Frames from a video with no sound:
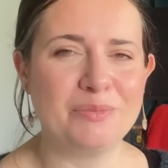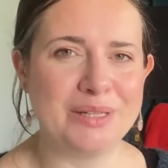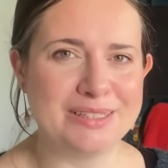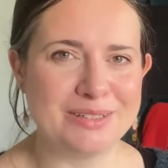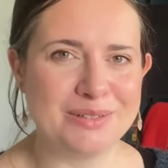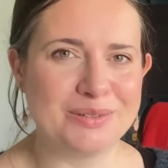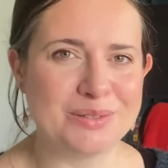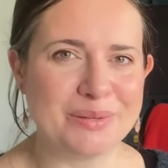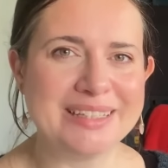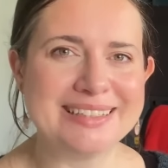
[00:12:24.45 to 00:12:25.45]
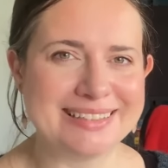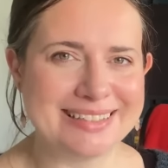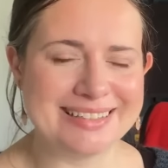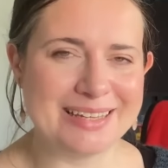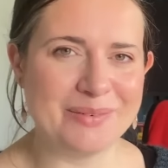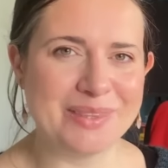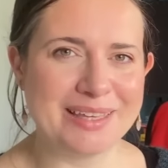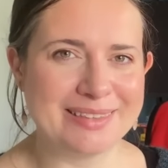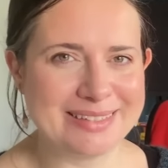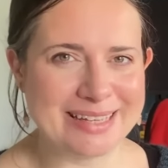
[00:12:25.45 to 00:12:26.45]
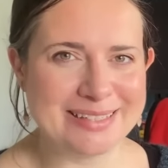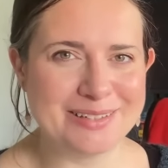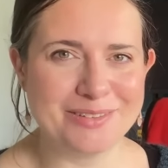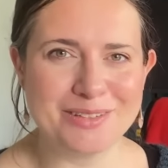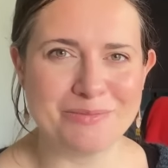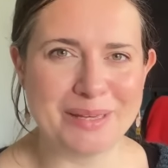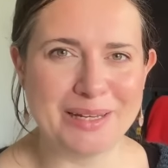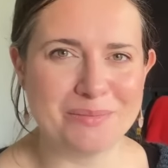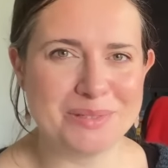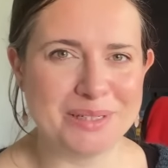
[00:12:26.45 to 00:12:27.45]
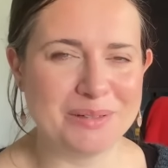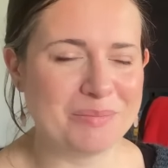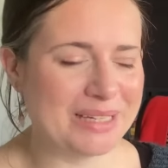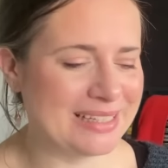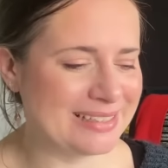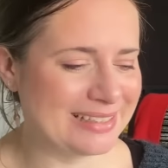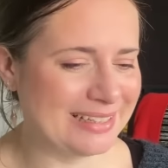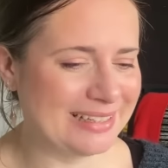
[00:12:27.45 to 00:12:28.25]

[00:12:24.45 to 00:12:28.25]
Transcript: Winter Doodle Sweater to see what the other testers have been up to, because